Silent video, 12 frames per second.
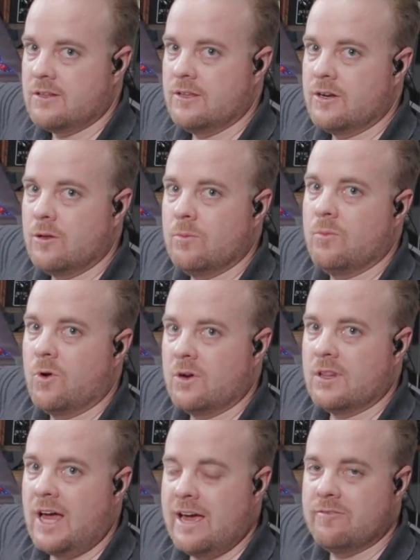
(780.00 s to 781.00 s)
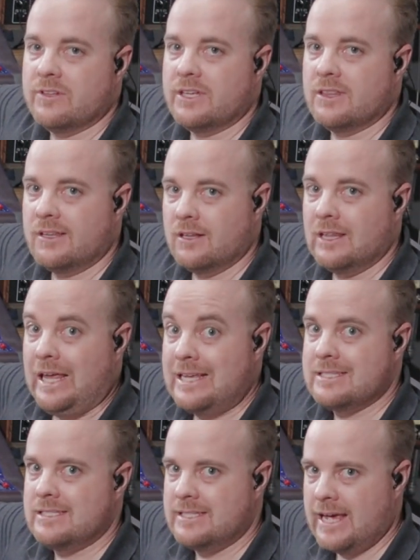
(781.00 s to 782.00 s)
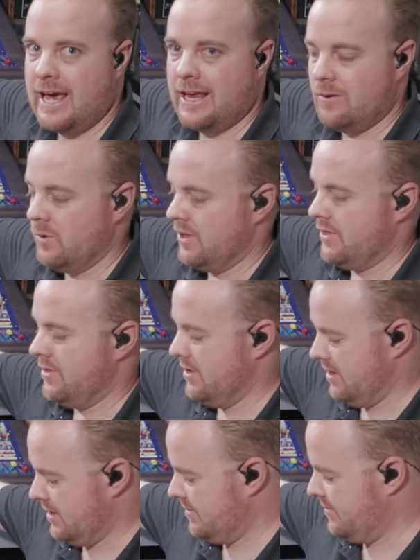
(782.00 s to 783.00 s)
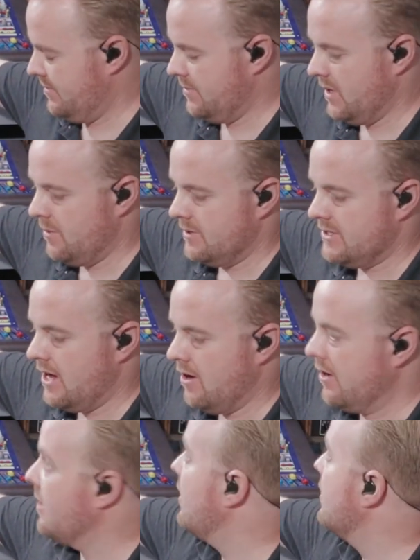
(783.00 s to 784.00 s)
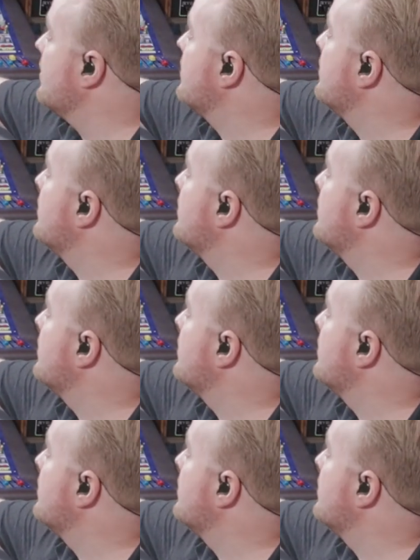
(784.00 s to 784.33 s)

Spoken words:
little more lively and a little less dead with the paper towel gone.